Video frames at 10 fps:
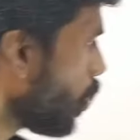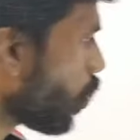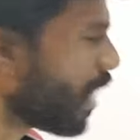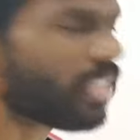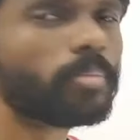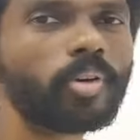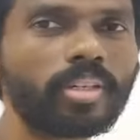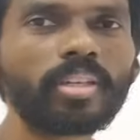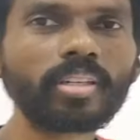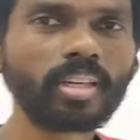So that's
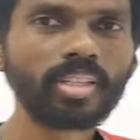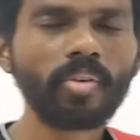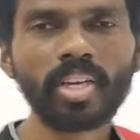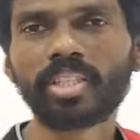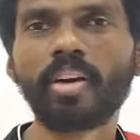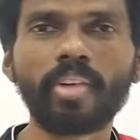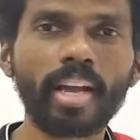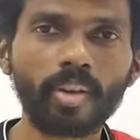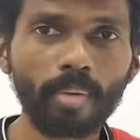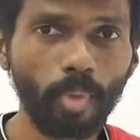about the conservation of
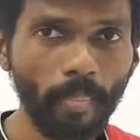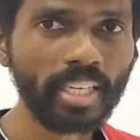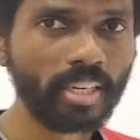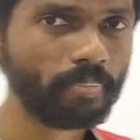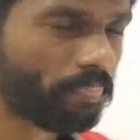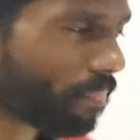angular momentum.